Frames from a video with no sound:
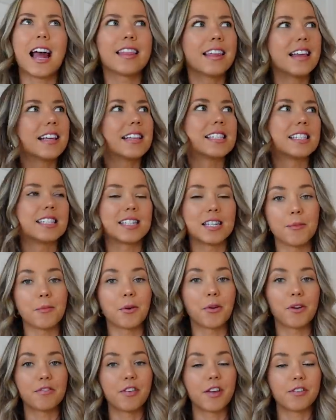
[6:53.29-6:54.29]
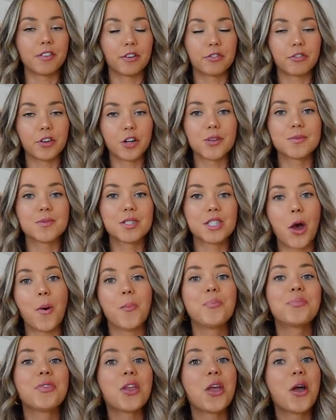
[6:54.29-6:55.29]
I think it's his number one favorite fruit. So
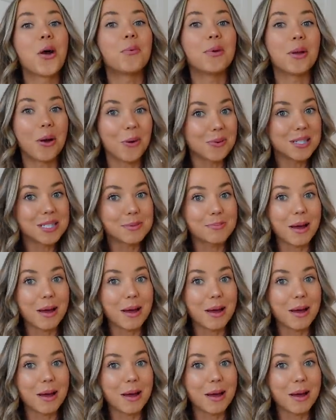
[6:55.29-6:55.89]
we always